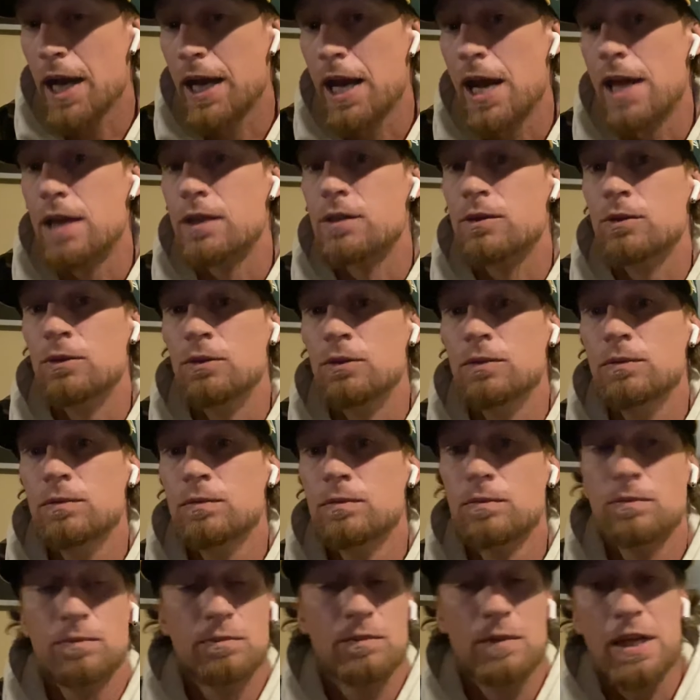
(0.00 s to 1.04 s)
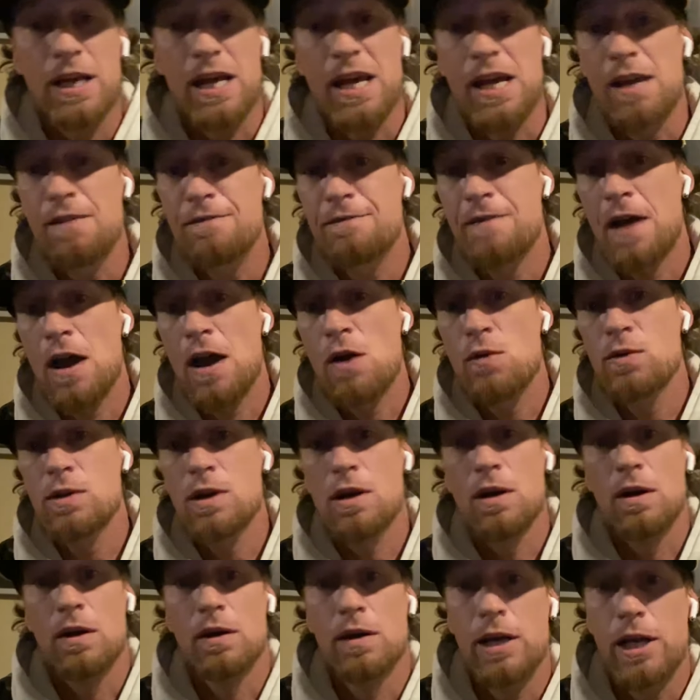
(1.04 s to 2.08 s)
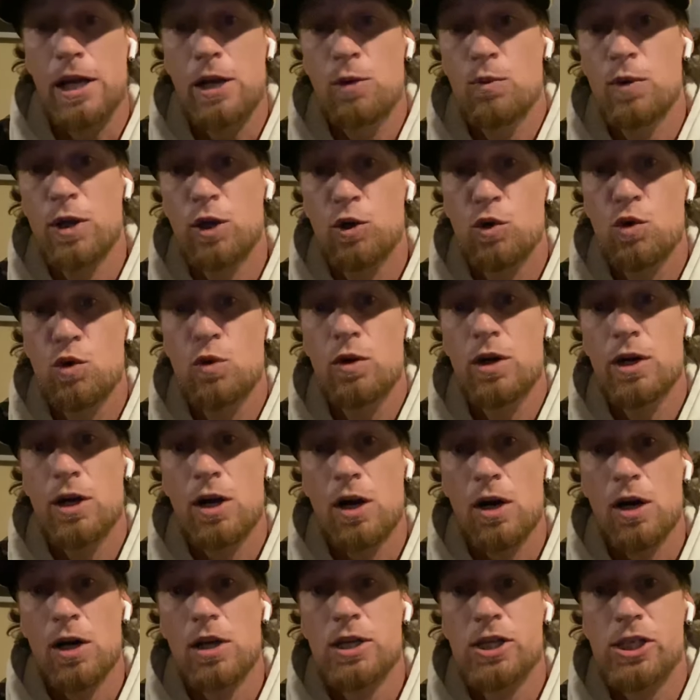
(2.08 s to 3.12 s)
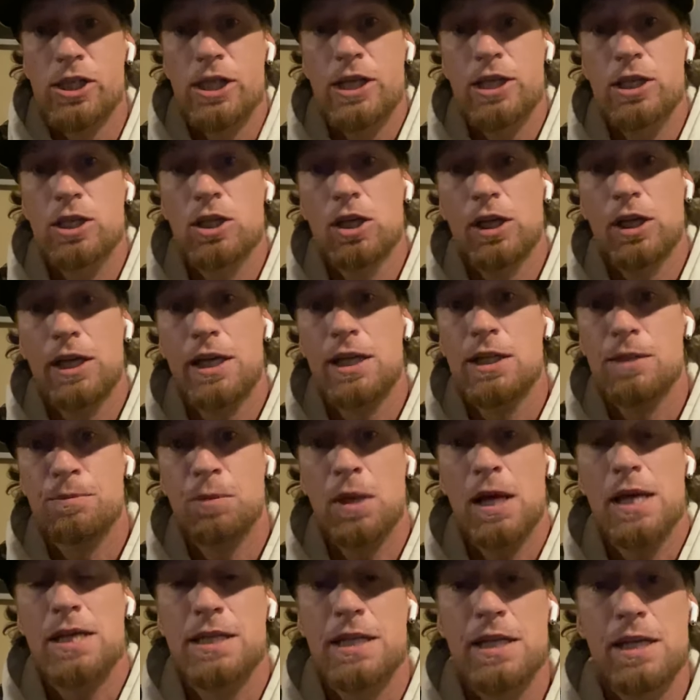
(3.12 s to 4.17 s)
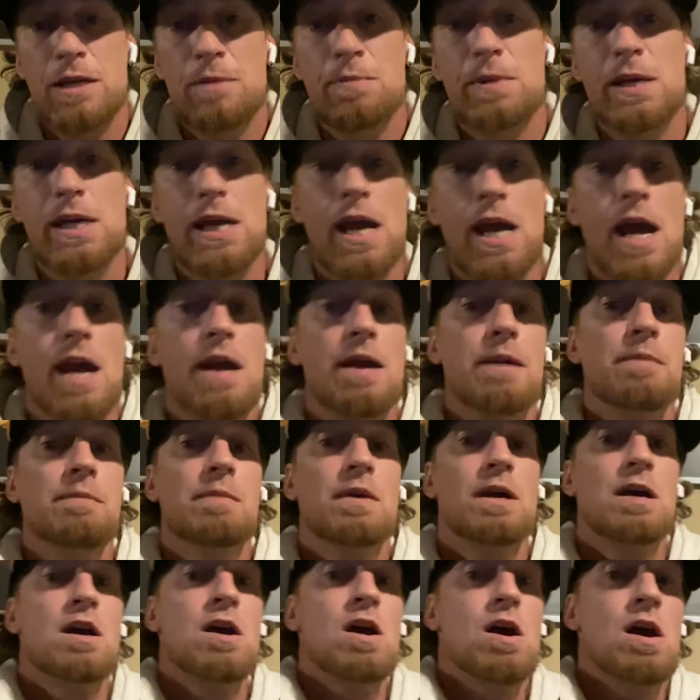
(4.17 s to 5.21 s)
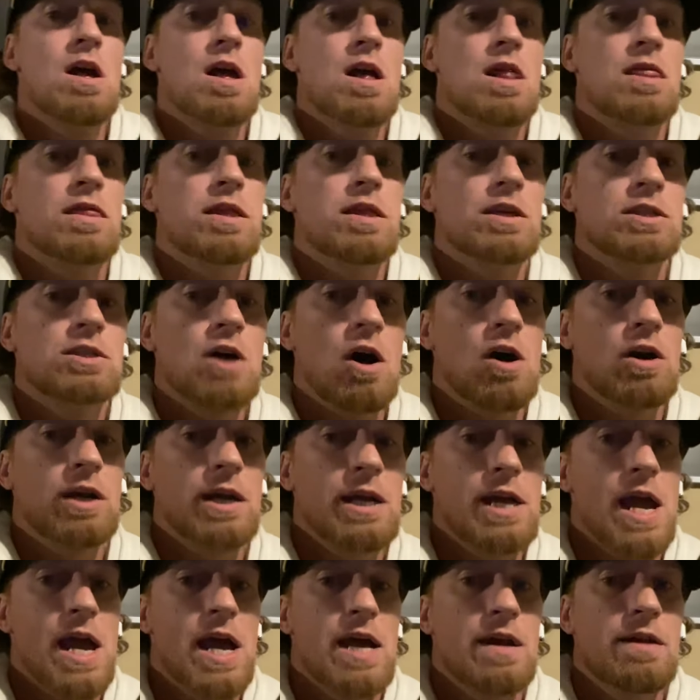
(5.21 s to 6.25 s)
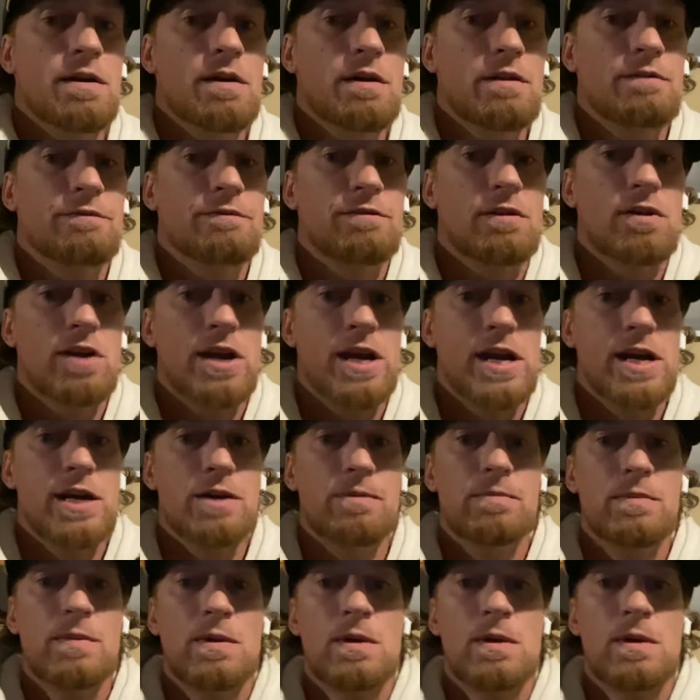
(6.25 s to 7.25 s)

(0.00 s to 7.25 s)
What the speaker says: canceled. He found her. He recruited her. She took his place. He became the talking head for him